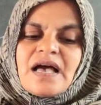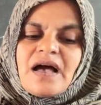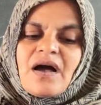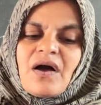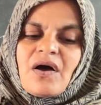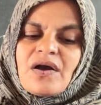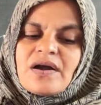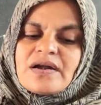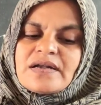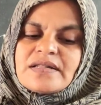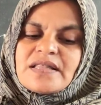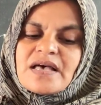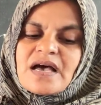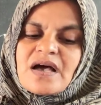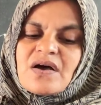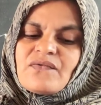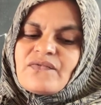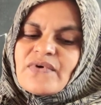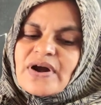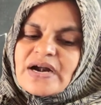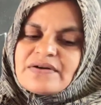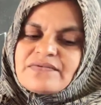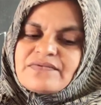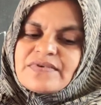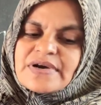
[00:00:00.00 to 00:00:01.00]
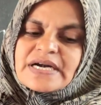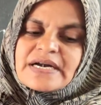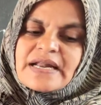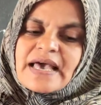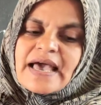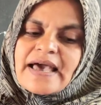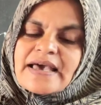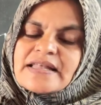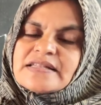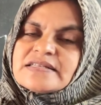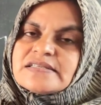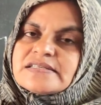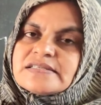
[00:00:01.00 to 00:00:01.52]
all the one word
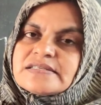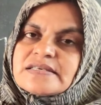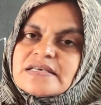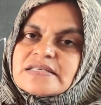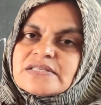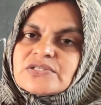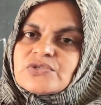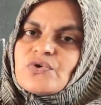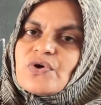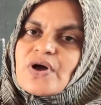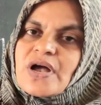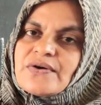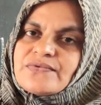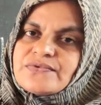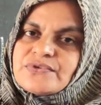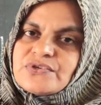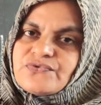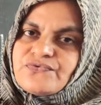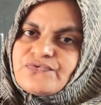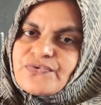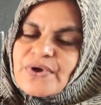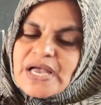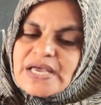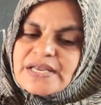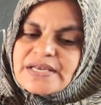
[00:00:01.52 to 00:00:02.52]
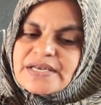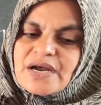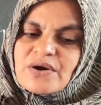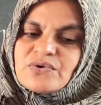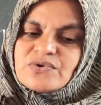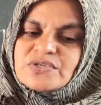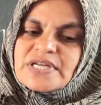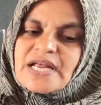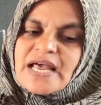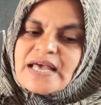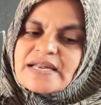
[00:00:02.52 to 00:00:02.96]
answers you have to find out